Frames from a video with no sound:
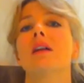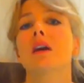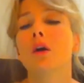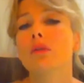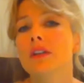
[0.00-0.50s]

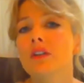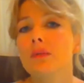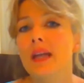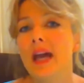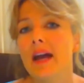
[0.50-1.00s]
Not only do
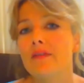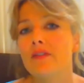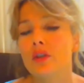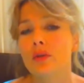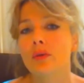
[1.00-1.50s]
we have
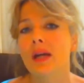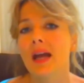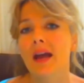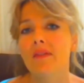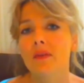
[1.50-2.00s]
to
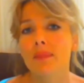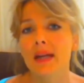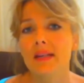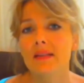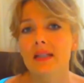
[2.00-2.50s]
have the
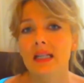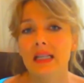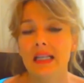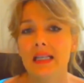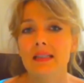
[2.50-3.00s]
best,
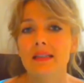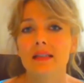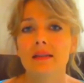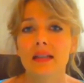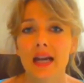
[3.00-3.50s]

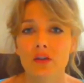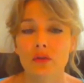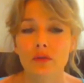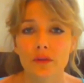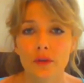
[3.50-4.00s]
cleanest,
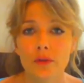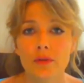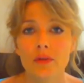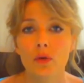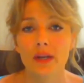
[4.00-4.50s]
natural
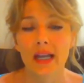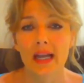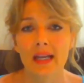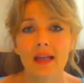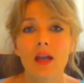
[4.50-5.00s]
foods,
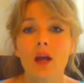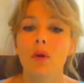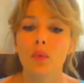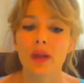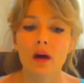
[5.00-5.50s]
organic,
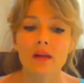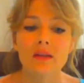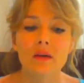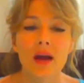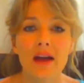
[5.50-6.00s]
but we
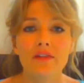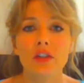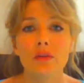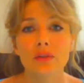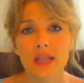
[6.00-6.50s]
also have to
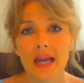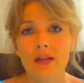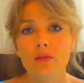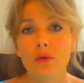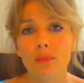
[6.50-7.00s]
use
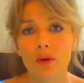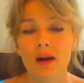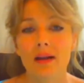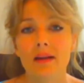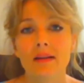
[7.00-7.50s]
natural
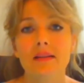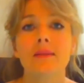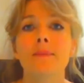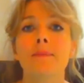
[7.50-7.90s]
products